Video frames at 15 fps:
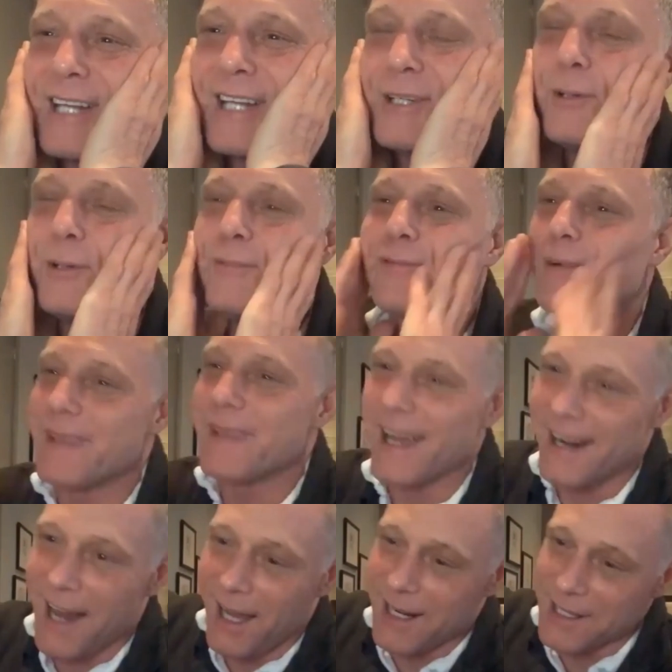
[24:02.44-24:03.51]
knew from
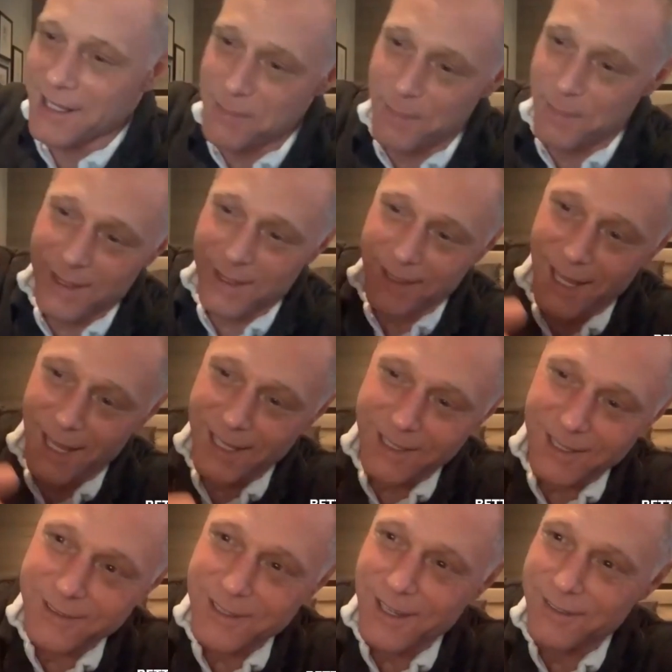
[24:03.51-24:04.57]
then on, it's been
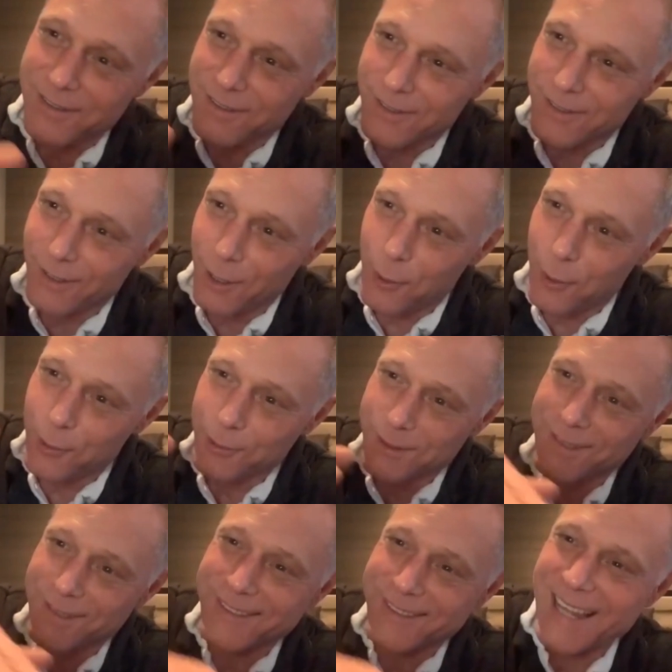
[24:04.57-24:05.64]
like a slow
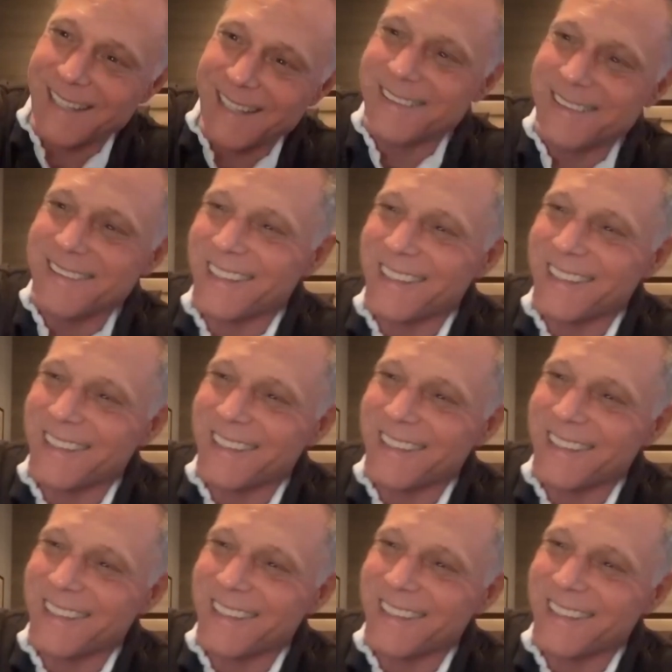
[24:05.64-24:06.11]
descent.